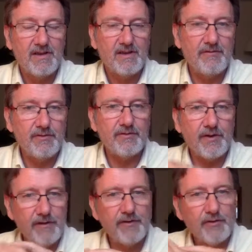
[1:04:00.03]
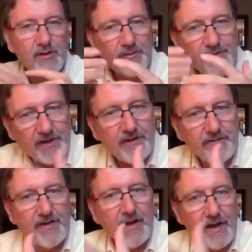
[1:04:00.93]
if you're able to
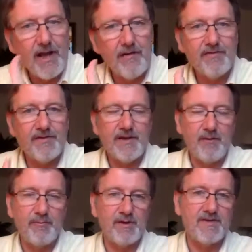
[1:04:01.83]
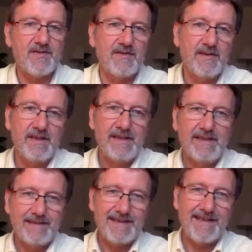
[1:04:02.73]
give love to that person,
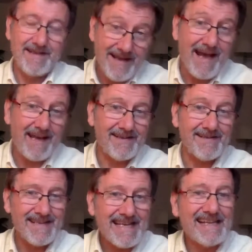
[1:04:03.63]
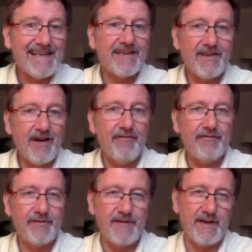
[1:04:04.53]
then that is healing enough
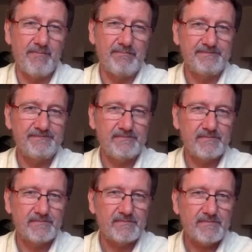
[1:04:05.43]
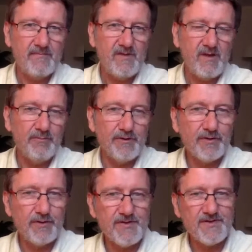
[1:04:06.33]
for them. But of
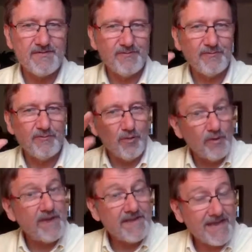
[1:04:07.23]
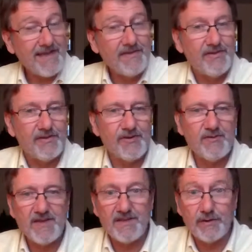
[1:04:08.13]
course, what we tend to do is
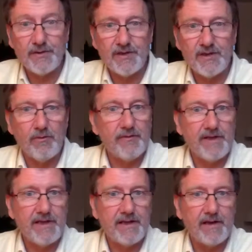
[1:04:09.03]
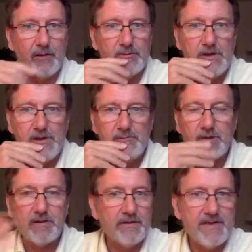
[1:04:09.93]
we tend to look at them, oh, they need help. Oh
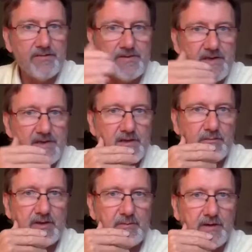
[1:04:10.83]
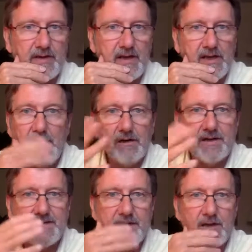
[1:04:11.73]
my God, they should see someone about that. Oh,
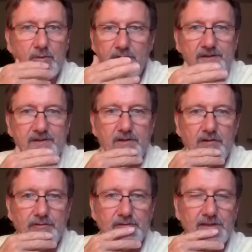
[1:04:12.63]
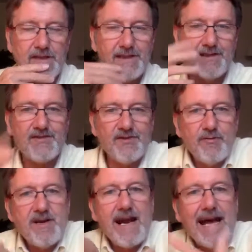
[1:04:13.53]
that's terrible. Oh, this is awful. And so
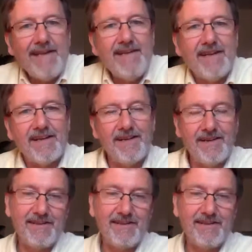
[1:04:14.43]
we're adding,